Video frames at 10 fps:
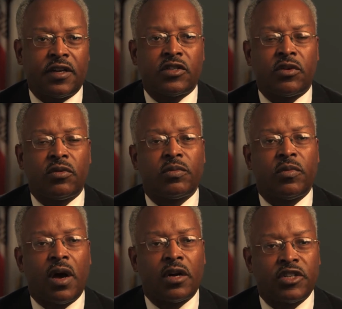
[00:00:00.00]
So
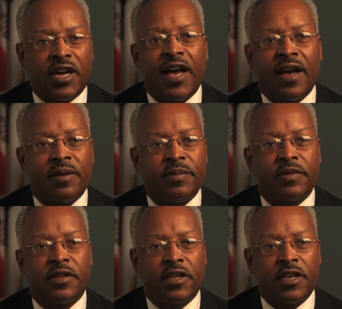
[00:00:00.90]
our job
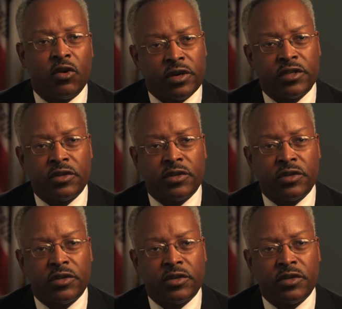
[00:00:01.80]
in order